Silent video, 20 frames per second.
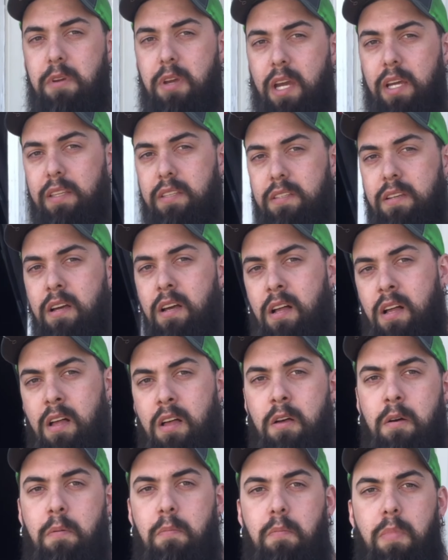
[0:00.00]
You got
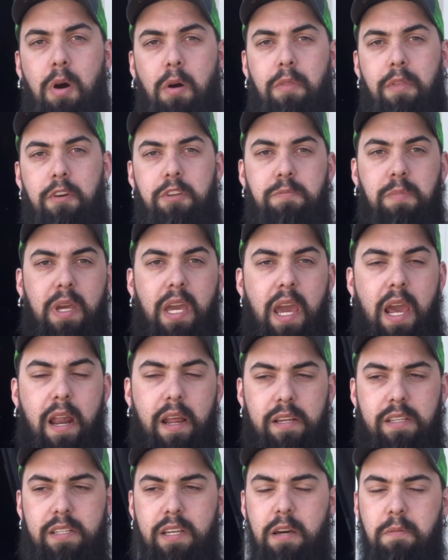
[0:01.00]
both those
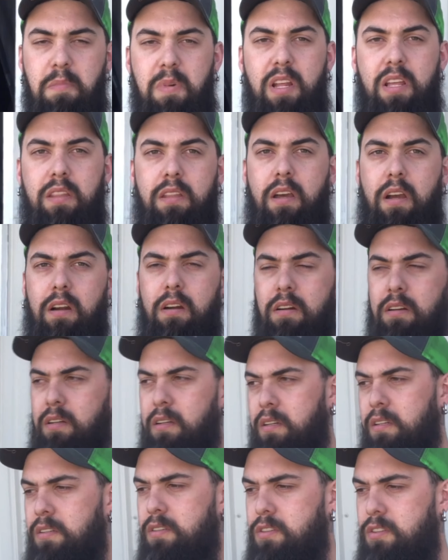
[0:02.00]
mechanics coming in there
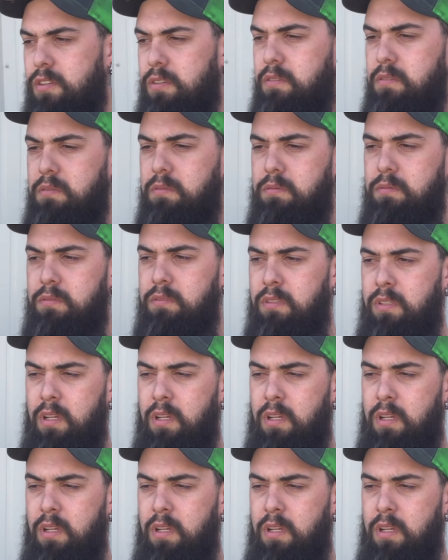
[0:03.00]
to